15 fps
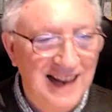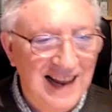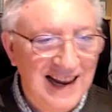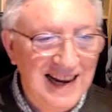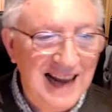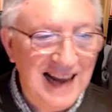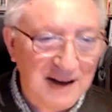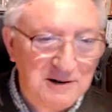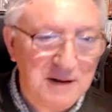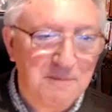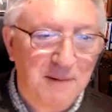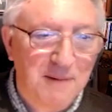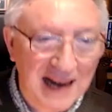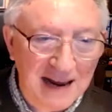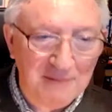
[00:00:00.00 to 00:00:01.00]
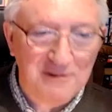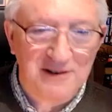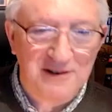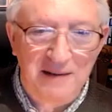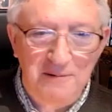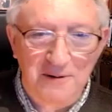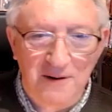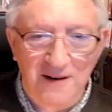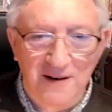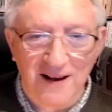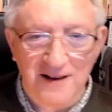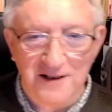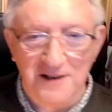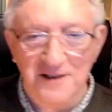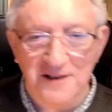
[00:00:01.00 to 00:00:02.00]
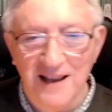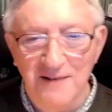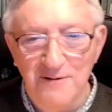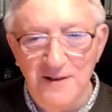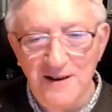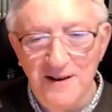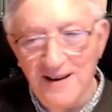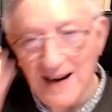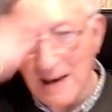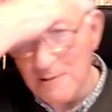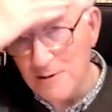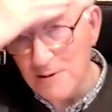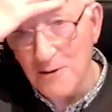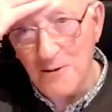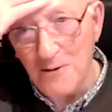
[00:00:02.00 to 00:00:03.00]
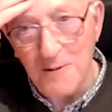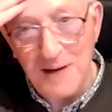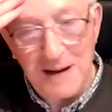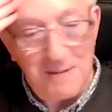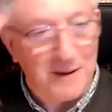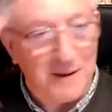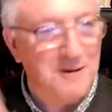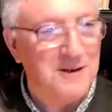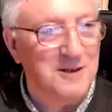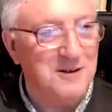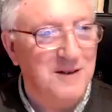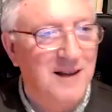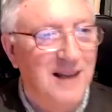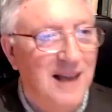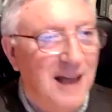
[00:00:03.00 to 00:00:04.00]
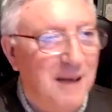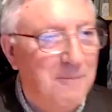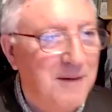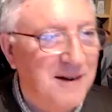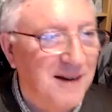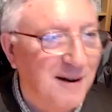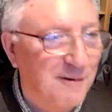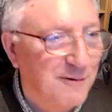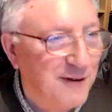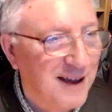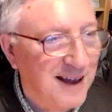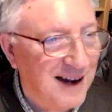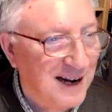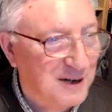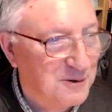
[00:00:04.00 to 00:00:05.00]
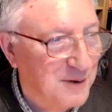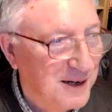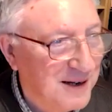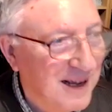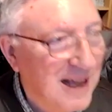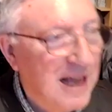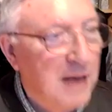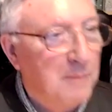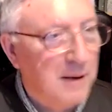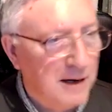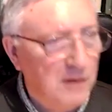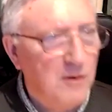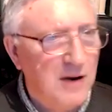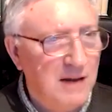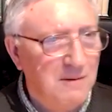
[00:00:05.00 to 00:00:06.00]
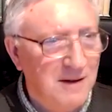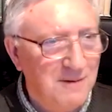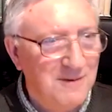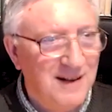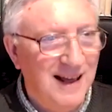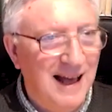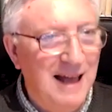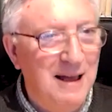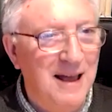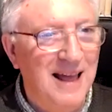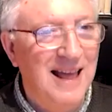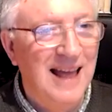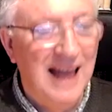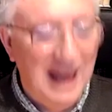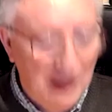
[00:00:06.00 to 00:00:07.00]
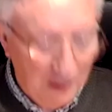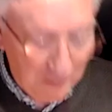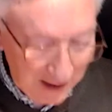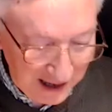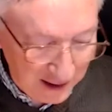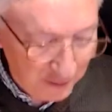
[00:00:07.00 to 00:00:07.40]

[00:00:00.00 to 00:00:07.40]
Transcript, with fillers: he actually blames them to a large extent for the collapse of the Roman Empire, which is a bit unfair, actually. But no, he, he in the